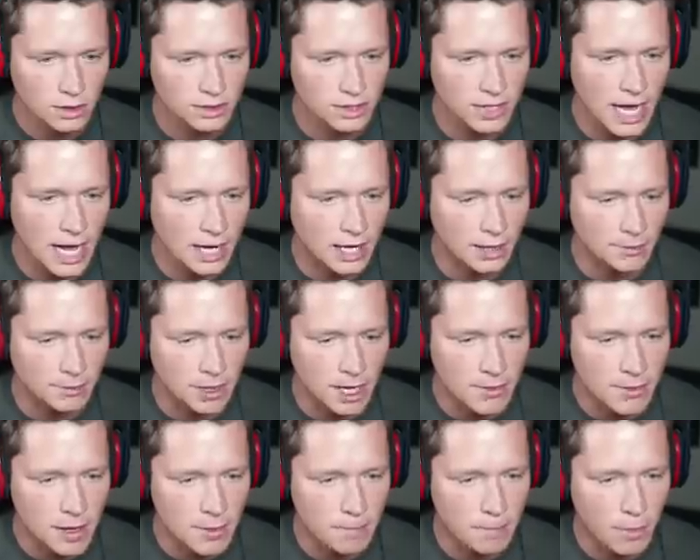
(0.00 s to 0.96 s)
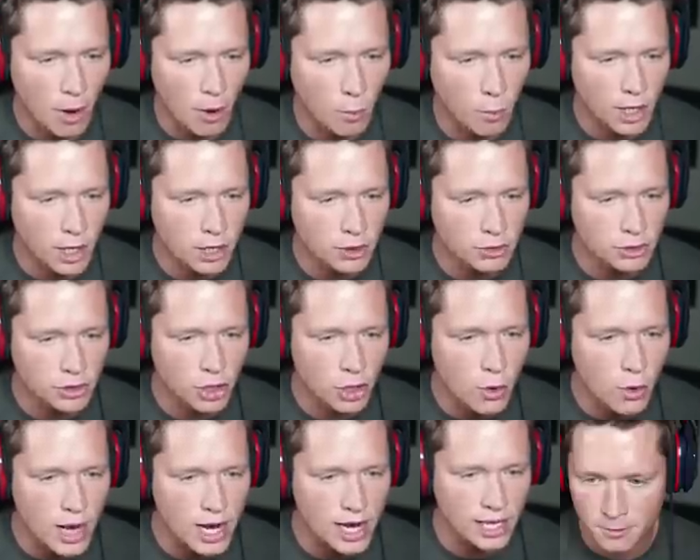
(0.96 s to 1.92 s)
Siakam, give me the ball. What are you
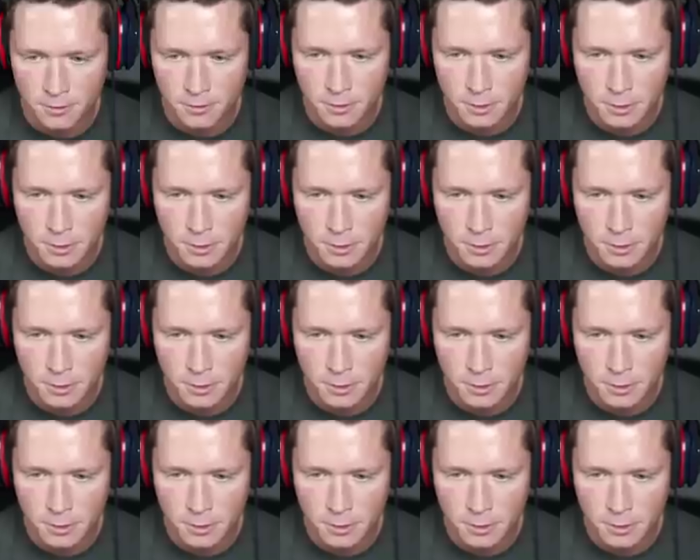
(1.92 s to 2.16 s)
doing?